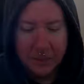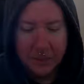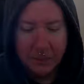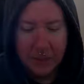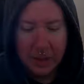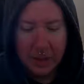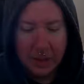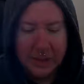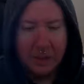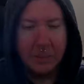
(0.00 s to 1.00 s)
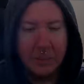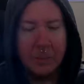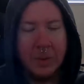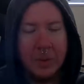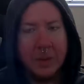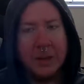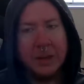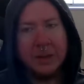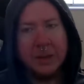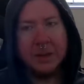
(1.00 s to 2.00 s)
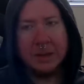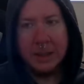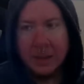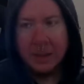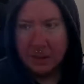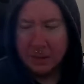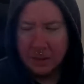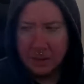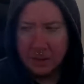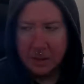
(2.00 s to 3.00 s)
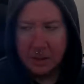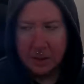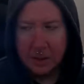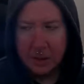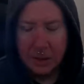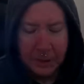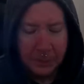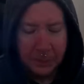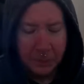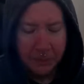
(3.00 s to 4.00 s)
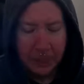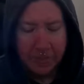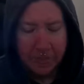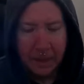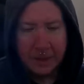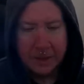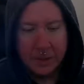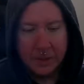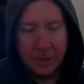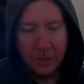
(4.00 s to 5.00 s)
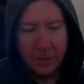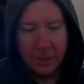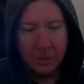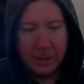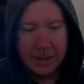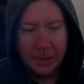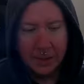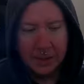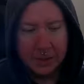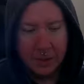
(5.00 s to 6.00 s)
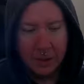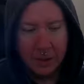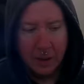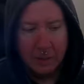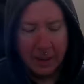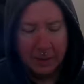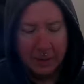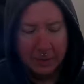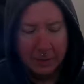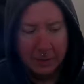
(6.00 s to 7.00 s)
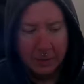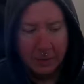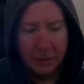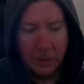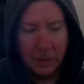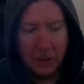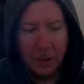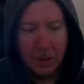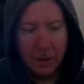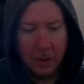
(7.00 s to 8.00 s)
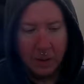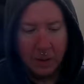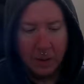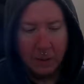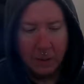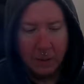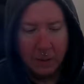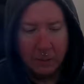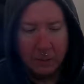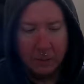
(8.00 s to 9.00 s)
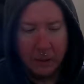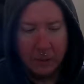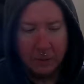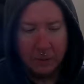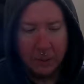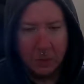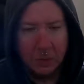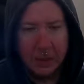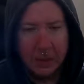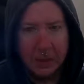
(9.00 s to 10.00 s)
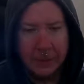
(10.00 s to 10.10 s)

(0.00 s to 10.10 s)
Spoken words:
Because I remember being 13-ish and sleeping over a friend's house of mine for like 2 or 3 days,